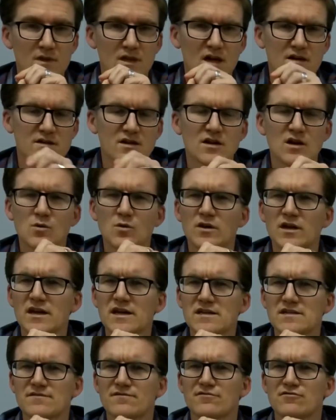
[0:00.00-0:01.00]
I don't know whether it
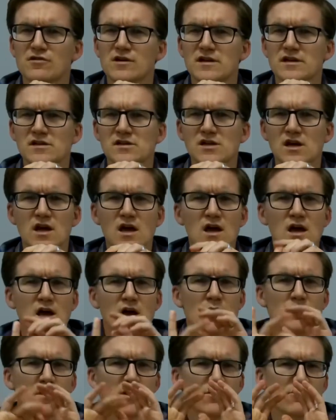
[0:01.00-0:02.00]
is in French.
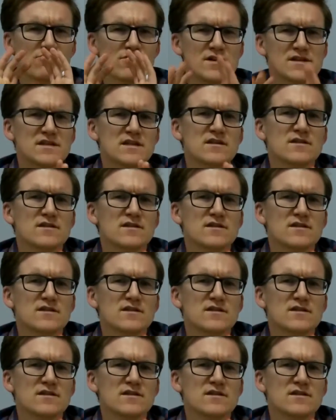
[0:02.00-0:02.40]
But the reason